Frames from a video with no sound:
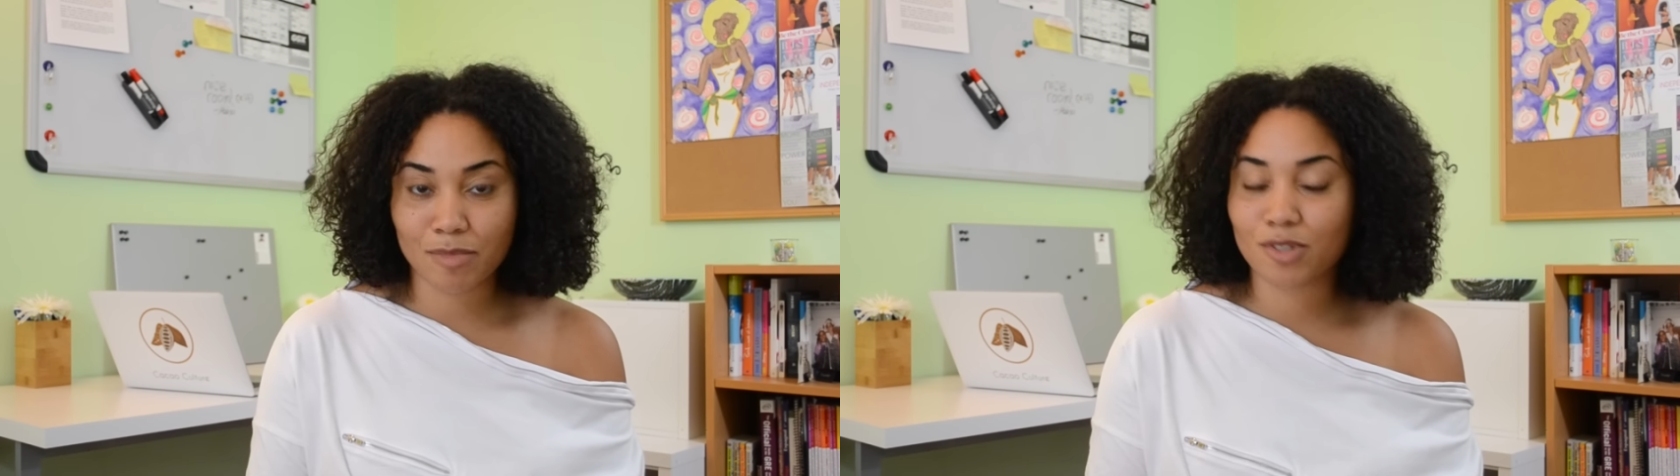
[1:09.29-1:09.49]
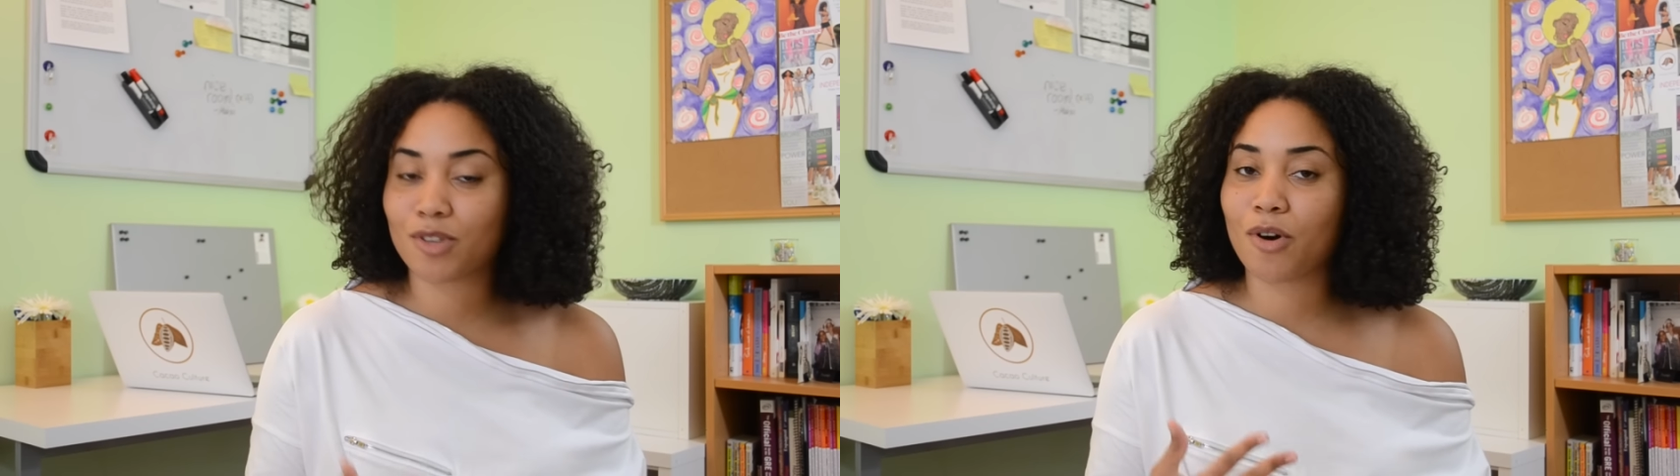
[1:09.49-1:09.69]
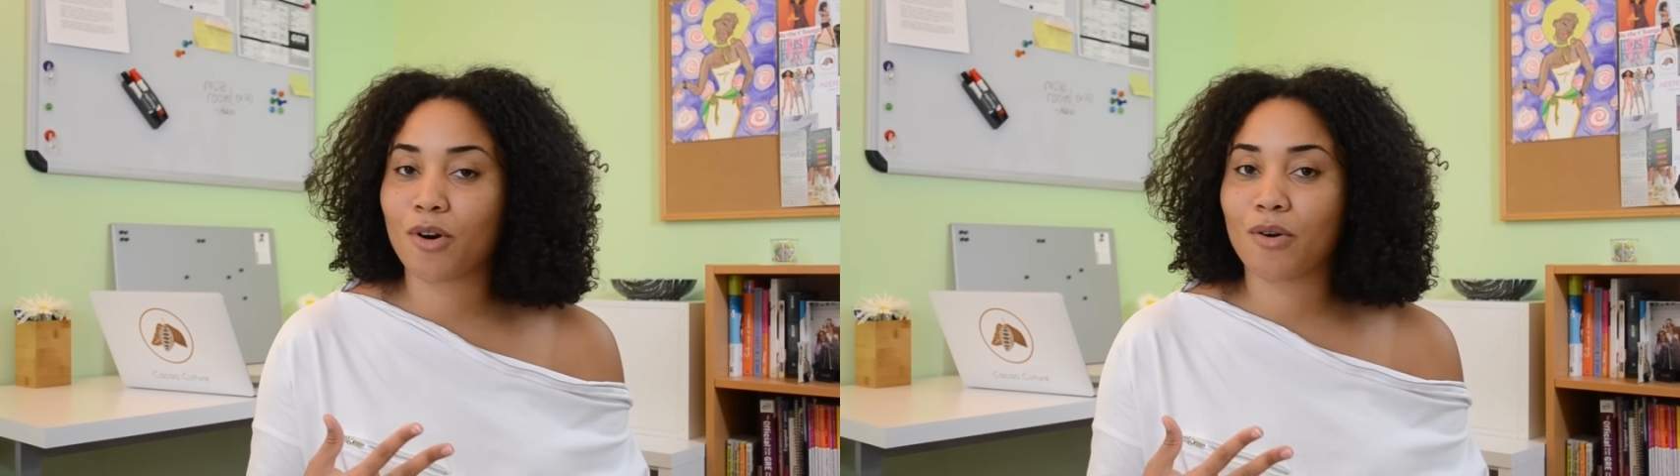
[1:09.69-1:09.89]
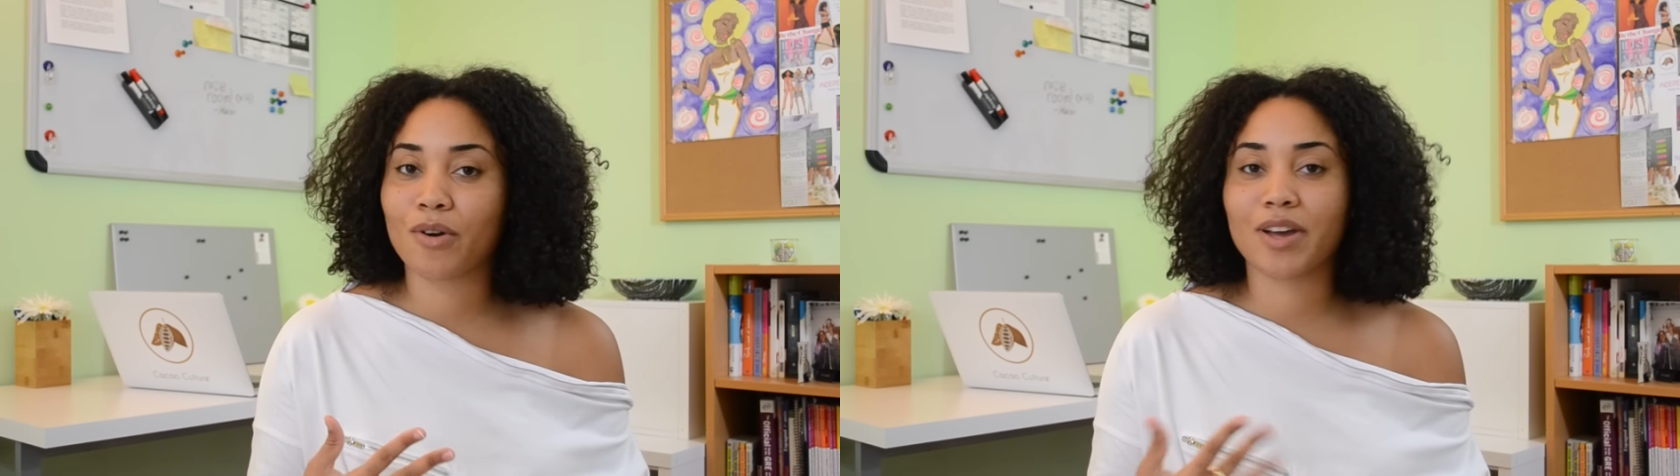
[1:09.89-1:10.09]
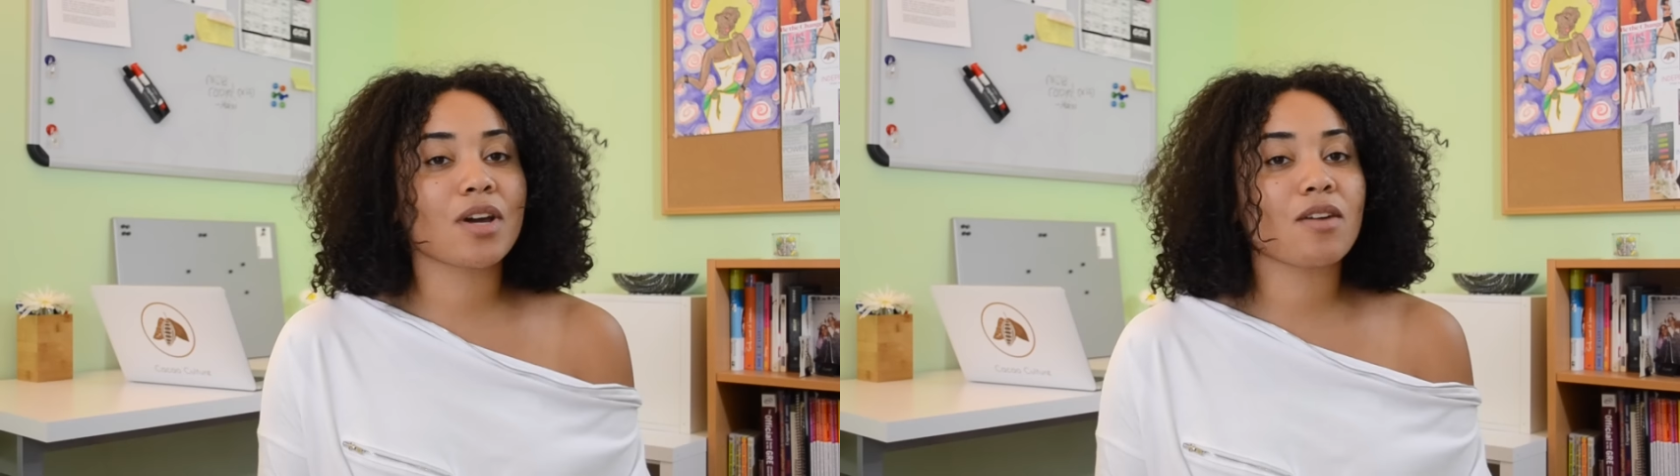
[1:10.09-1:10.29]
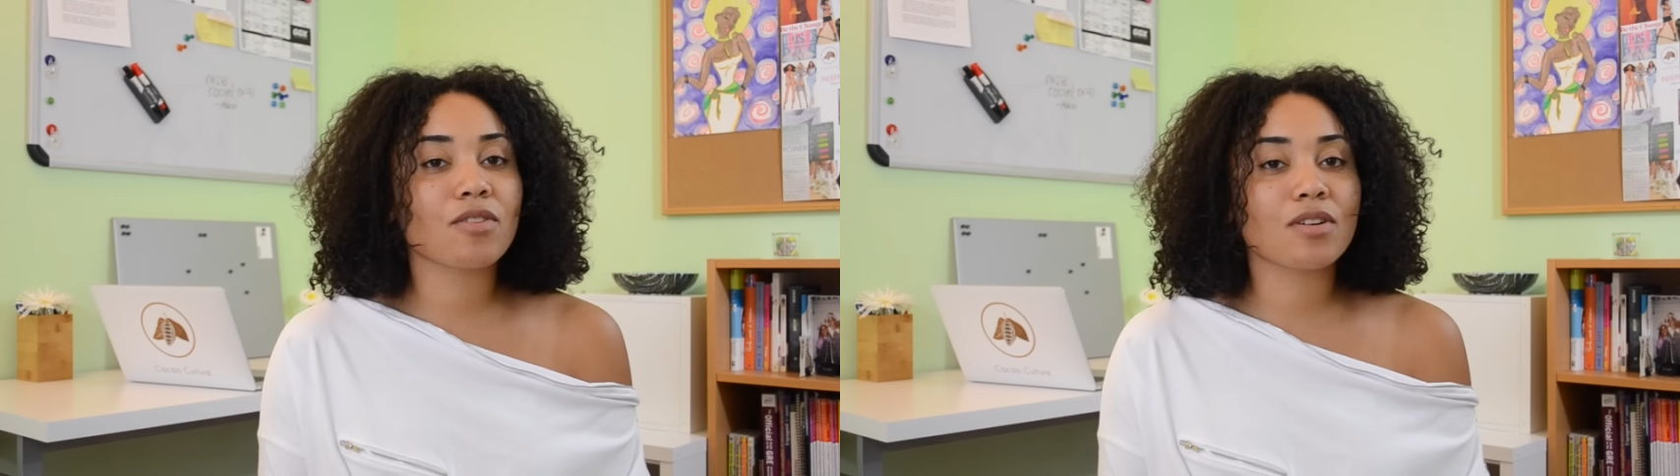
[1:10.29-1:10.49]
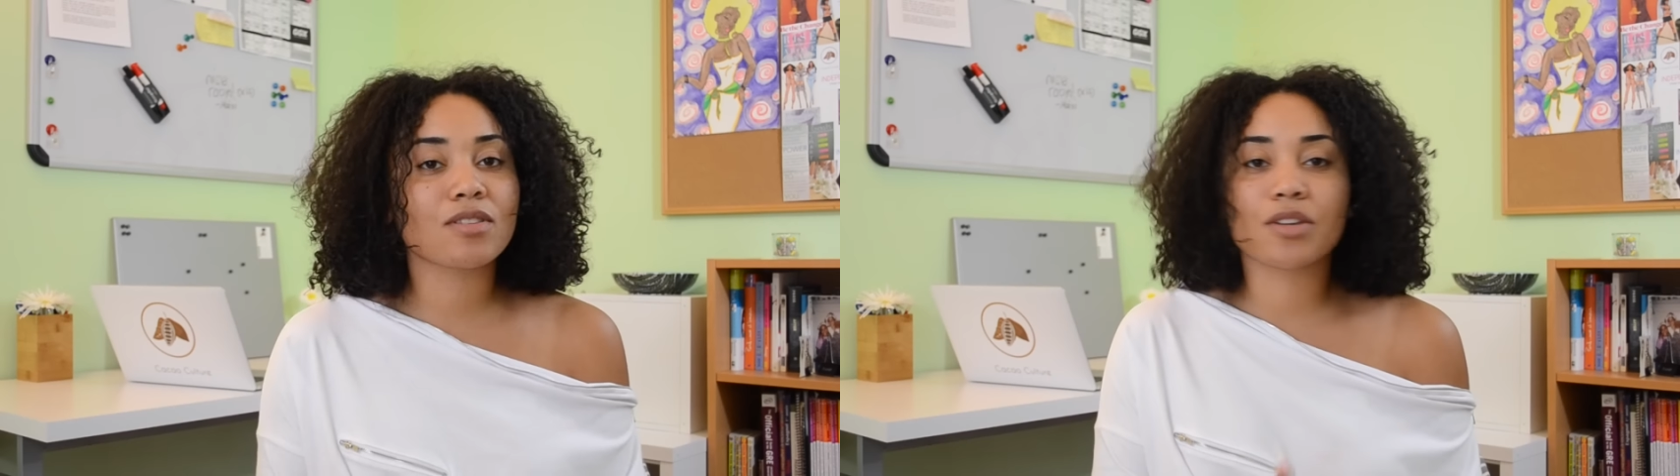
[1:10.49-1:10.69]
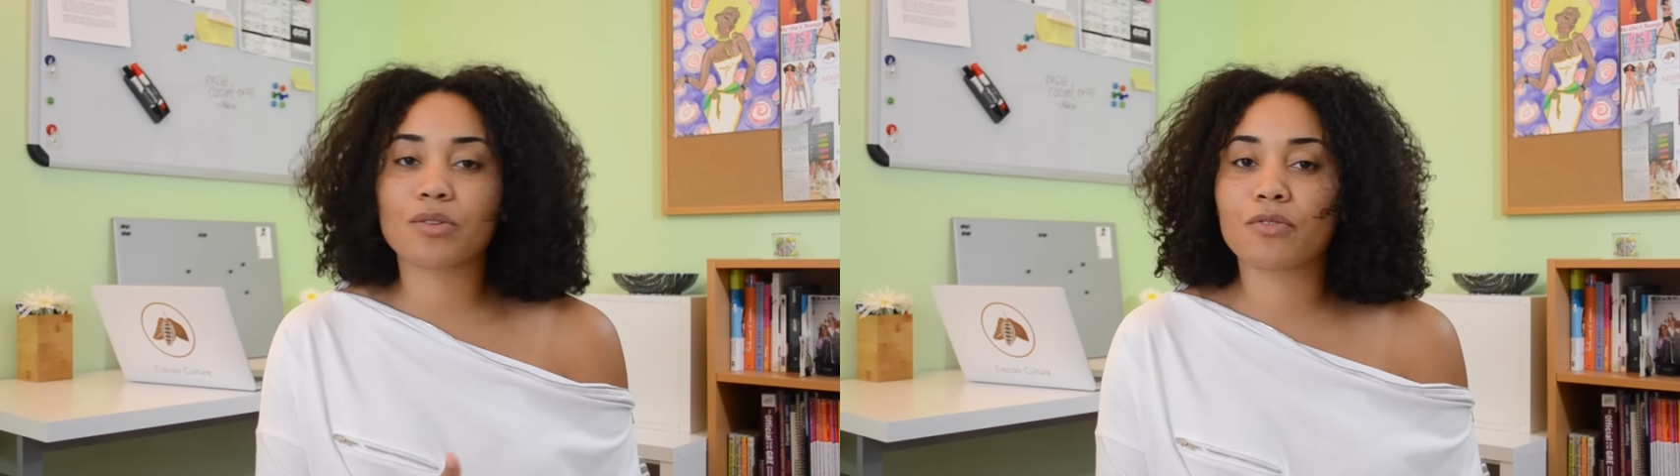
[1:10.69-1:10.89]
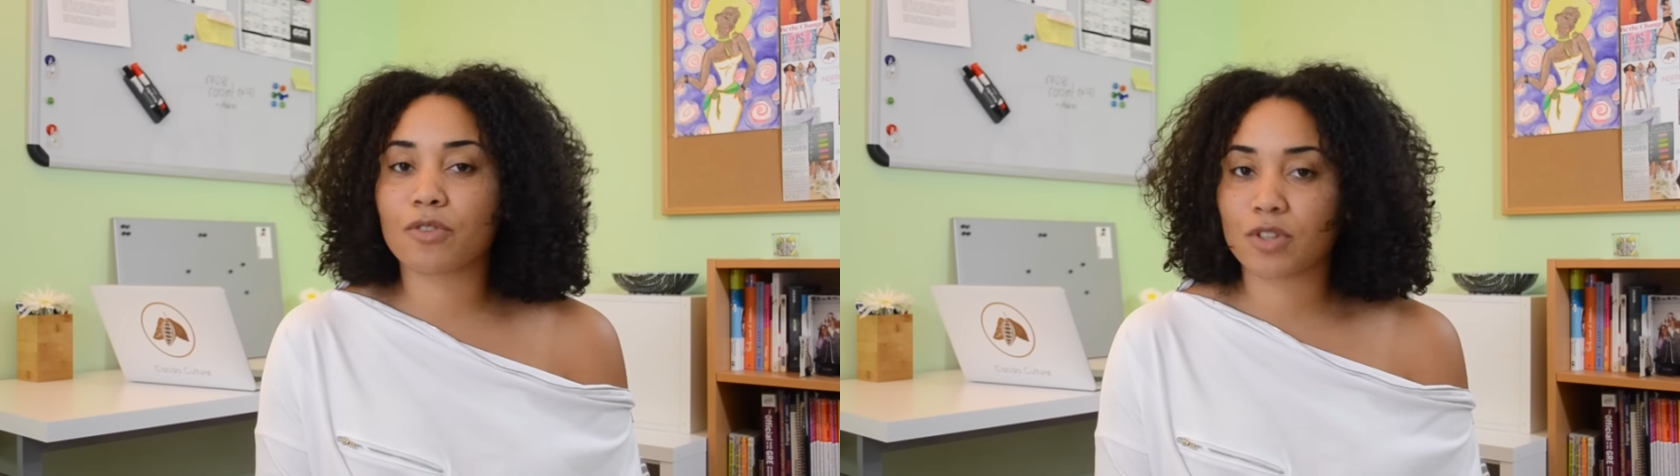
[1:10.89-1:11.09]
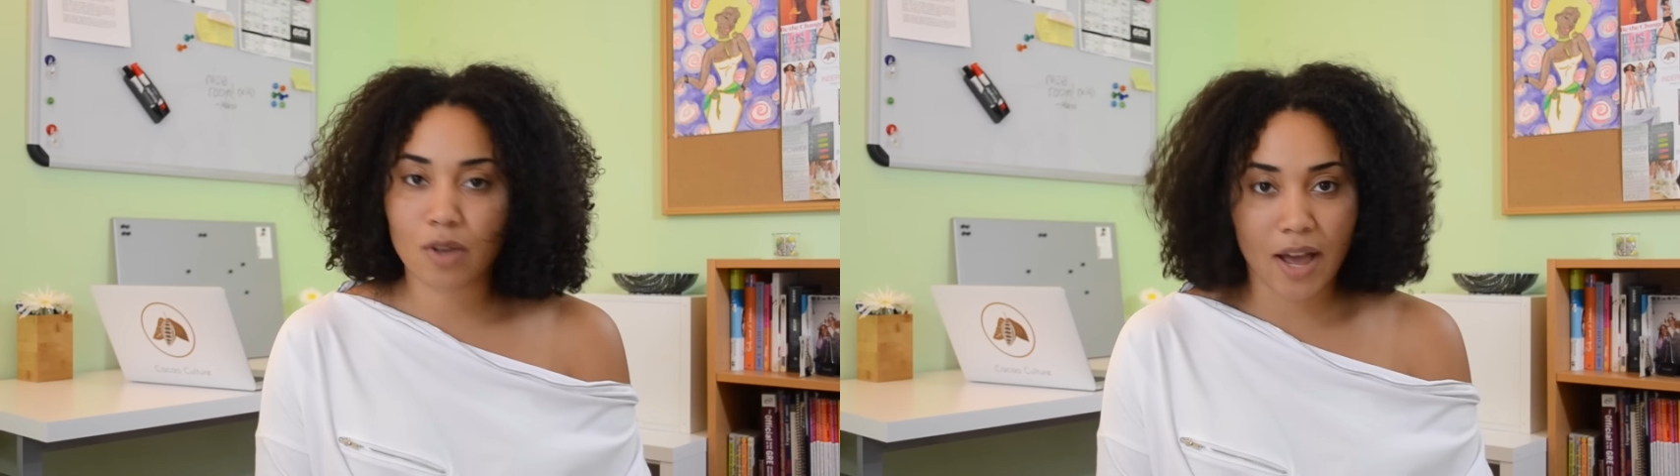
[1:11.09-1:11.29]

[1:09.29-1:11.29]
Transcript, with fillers: so it covered the universal